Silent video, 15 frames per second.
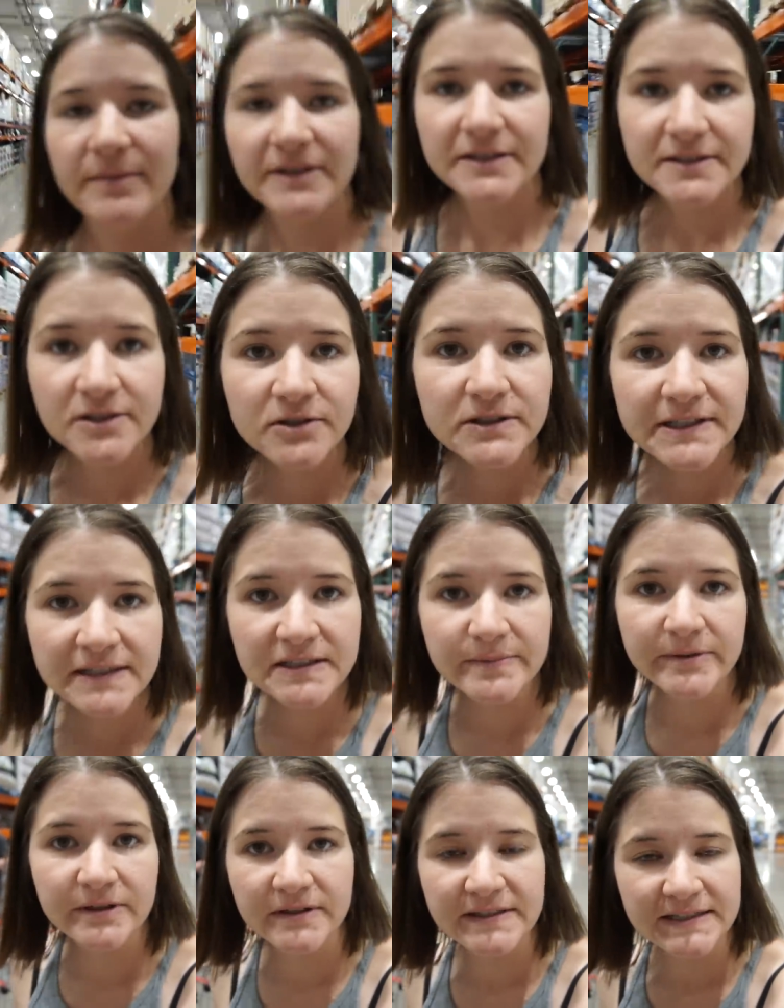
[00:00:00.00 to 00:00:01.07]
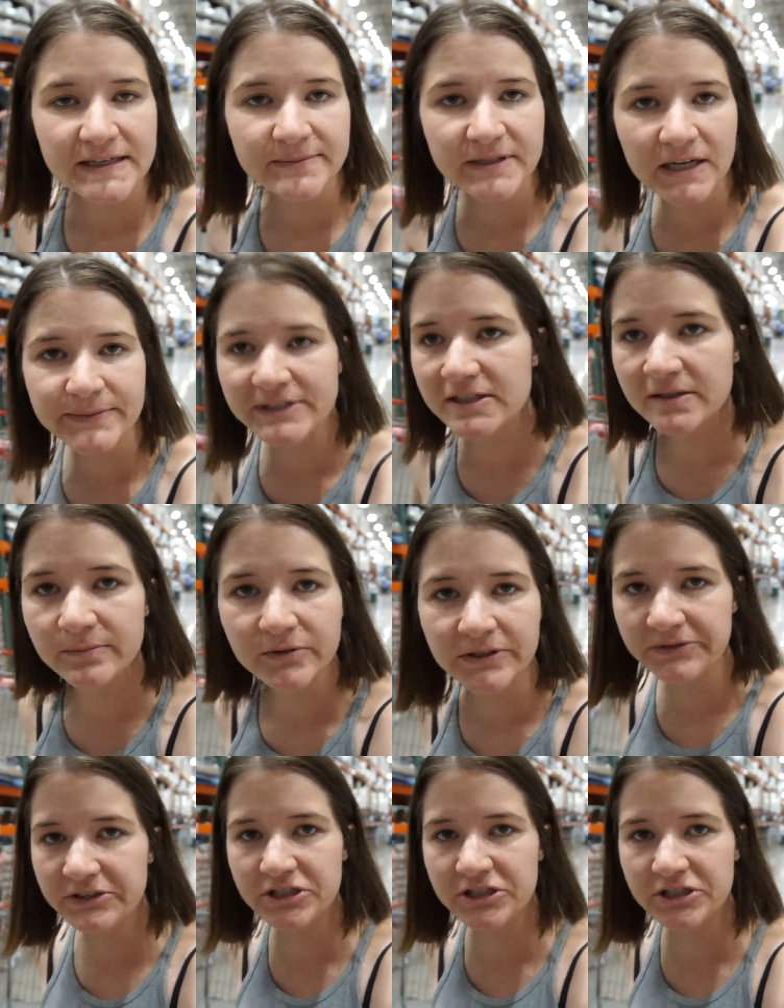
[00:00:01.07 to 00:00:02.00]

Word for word: makes no sense, but in the same time, it's completely